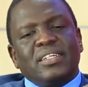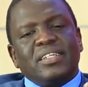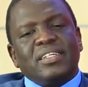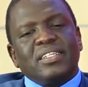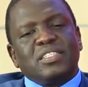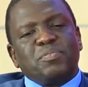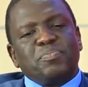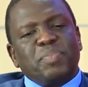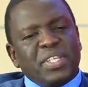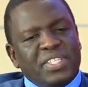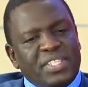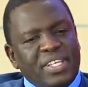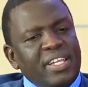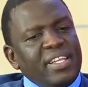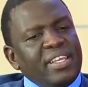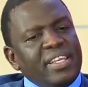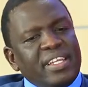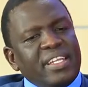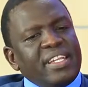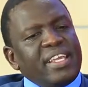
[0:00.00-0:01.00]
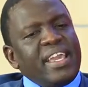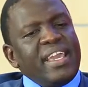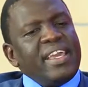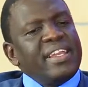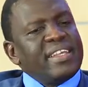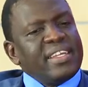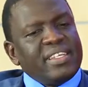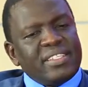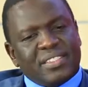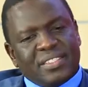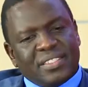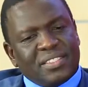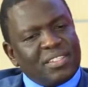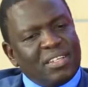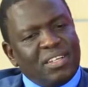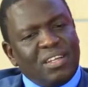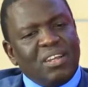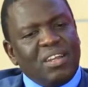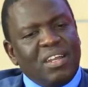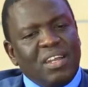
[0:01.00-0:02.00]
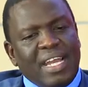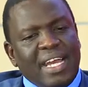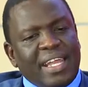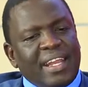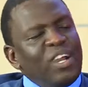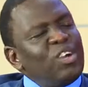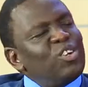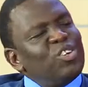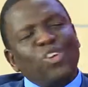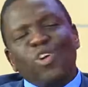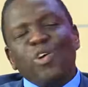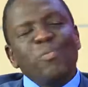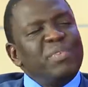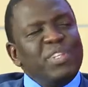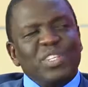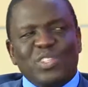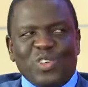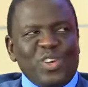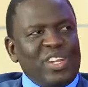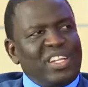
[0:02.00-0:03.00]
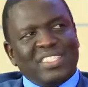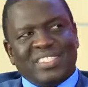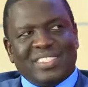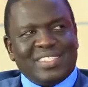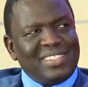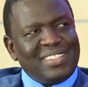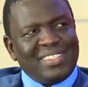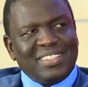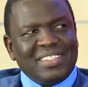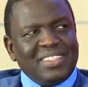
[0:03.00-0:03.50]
especially in areas around home insurance.